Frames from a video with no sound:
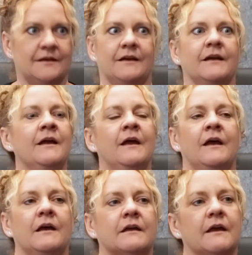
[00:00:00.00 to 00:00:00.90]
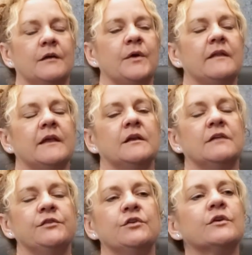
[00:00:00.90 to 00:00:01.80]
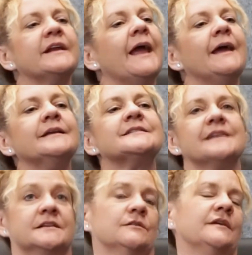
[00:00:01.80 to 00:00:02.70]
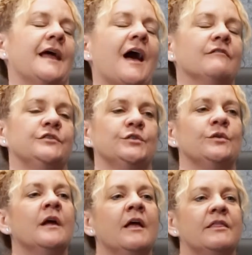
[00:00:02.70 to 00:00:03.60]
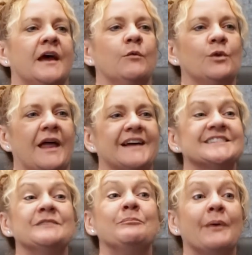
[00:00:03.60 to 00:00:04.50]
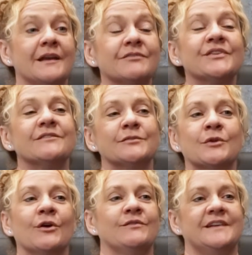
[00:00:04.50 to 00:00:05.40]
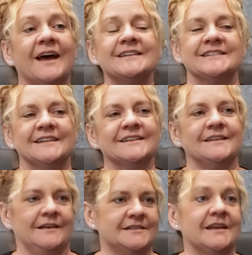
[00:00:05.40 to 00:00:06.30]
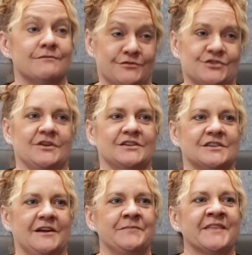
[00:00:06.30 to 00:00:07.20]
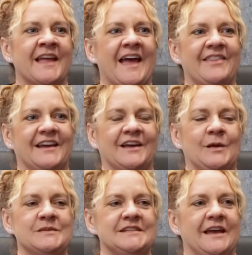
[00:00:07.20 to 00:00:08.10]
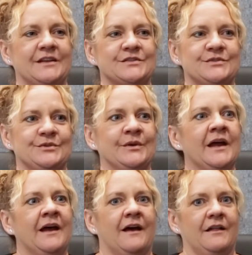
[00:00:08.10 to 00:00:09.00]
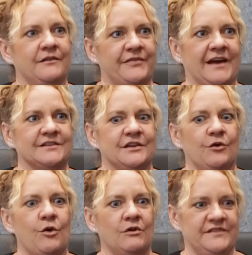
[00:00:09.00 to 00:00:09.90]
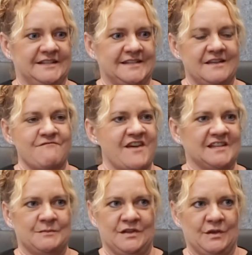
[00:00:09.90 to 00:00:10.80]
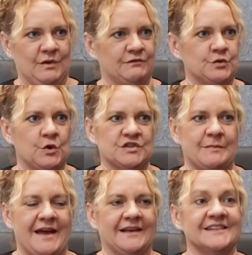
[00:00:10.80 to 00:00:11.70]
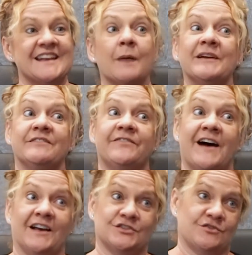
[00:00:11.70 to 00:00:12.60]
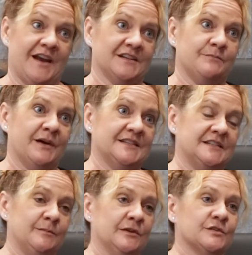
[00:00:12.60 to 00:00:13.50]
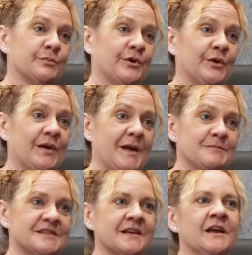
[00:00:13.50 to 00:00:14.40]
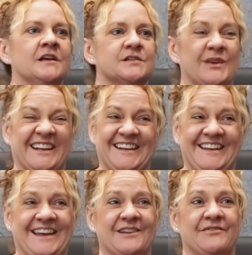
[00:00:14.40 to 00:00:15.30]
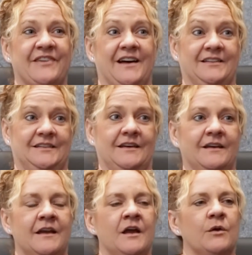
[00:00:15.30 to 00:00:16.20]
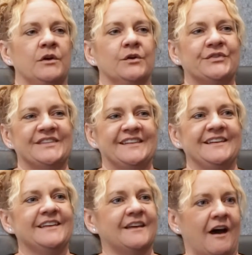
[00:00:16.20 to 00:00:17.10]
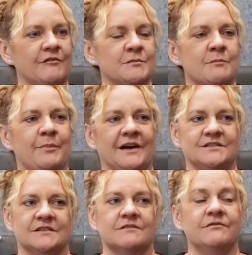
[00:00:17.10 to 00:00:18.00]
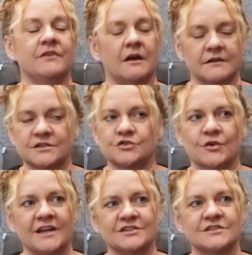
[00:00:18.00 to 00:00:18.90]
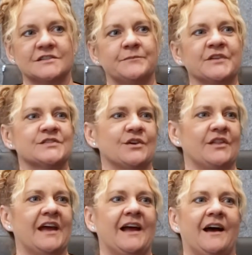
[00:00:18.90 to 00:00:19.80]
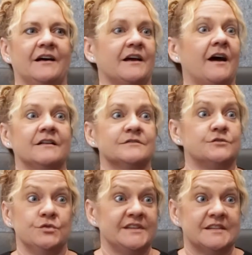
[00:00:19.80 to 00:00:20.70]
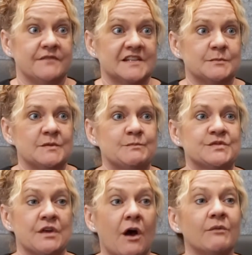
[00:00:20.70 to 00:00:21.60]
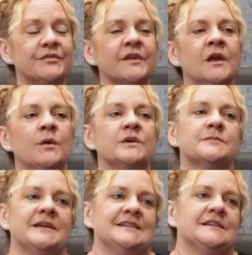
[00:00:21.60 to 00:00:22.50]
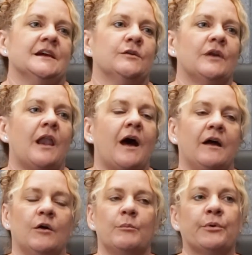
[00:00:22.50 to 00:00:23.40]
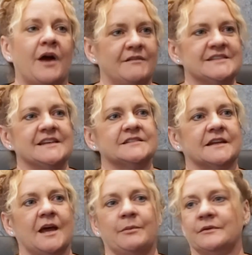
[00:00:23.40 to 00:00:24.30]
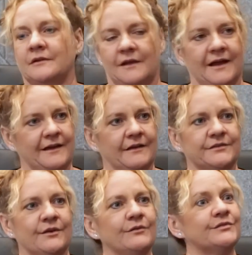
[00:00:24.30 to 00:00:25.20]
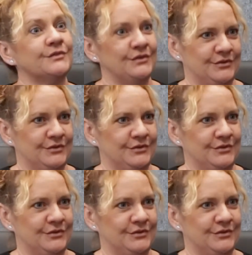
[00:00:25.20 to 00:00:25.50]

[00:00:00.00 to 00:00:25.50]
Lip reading: Okay. And then if you look at any sector in our view that will actually benefit from COVID-19, it's infrastructure. And that comes down to the fact that all of this investment that we've talked about has now been fast-tracked by stimulus programs. So we're going to get it faster. We also see government budgets very stretched, so they can't do this investment themselves, which means they're going to rely on private sector capital like ourselves to